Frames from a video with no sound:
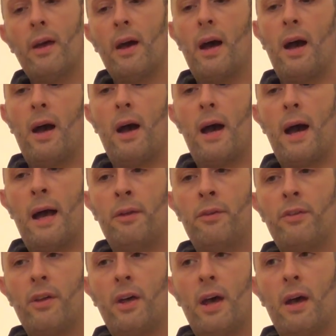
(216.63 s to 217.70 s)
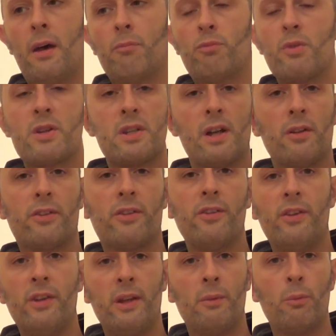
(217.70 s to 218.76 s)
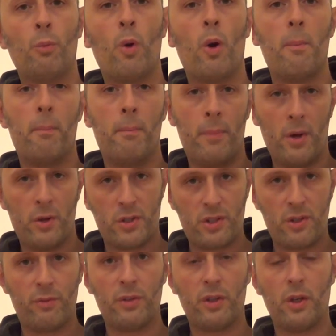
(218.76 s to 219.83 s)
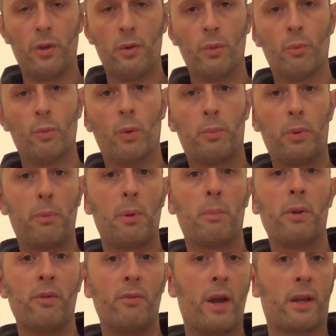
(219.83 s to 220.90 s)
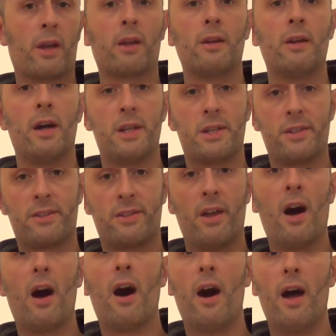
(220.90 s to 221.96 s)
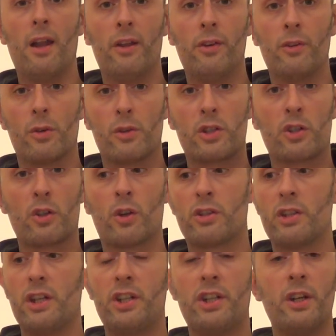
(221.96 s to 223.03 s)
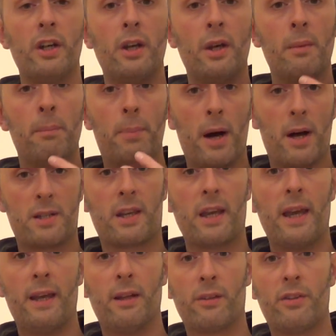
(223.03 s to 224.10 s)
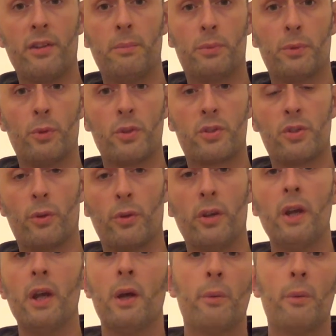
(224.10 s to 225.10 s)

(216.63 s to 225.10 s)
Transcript: uh, and uh, resulted in what most of you will probably recognise as the Highland or Scottish basket-hilted broadsword,